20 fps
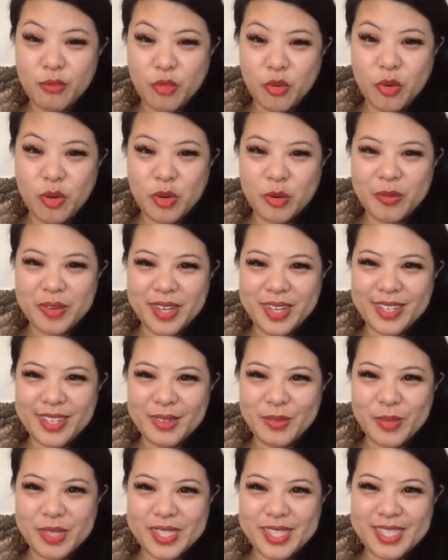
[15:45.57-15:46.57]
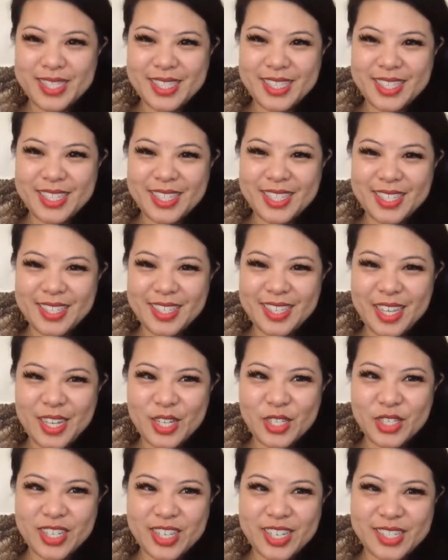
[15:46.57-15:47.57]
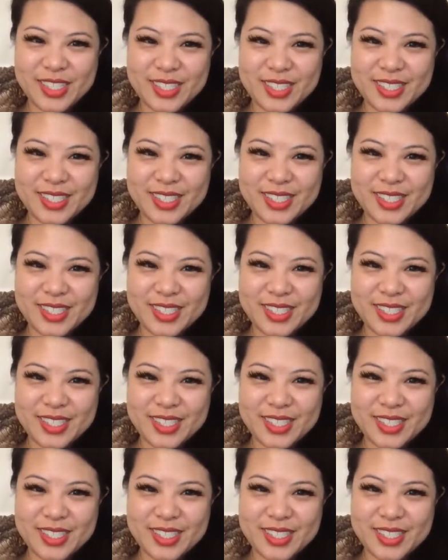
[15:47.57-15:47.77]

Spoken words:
for what? What's the edge case?